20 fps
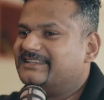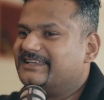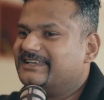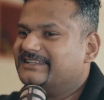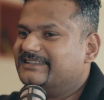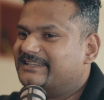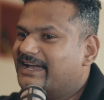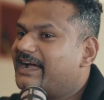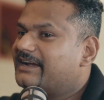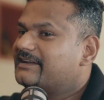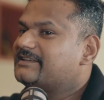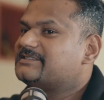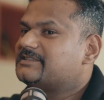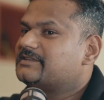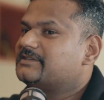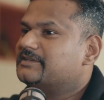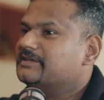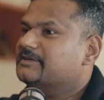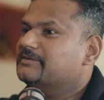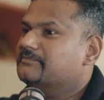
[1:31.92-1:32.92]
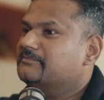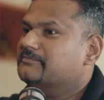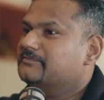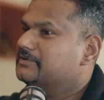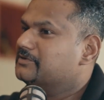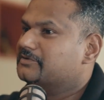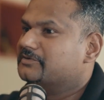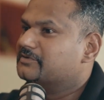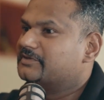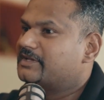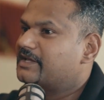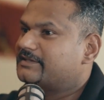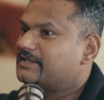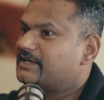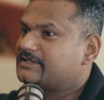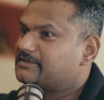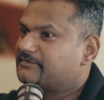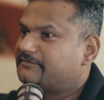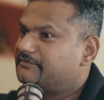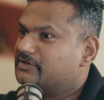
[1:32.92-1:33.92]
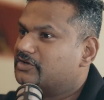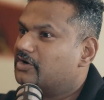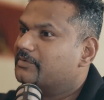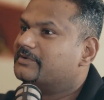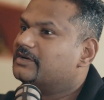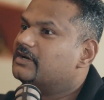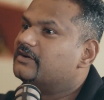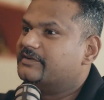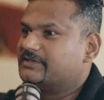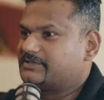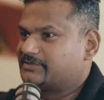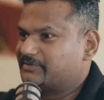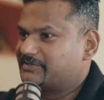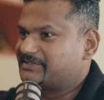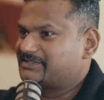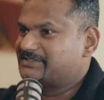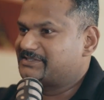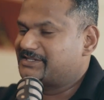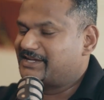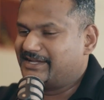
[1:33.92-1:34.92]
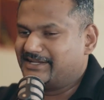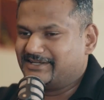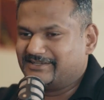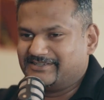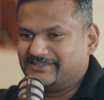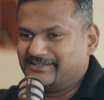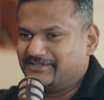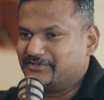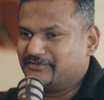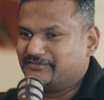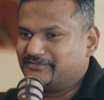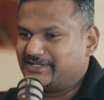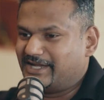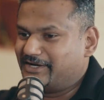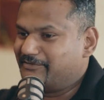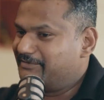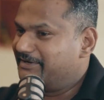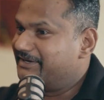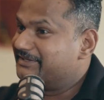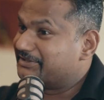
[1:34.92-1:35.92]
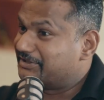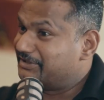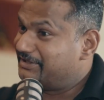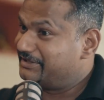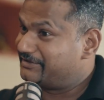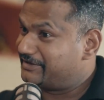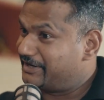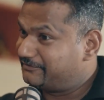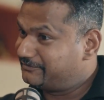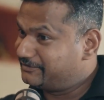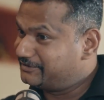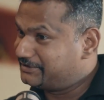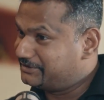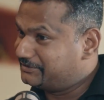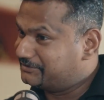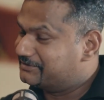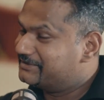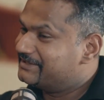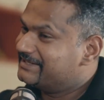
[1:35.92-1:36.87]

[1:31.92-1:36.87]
think that is that's a phenomenal resource. And, for that, we're eternally grateful to you.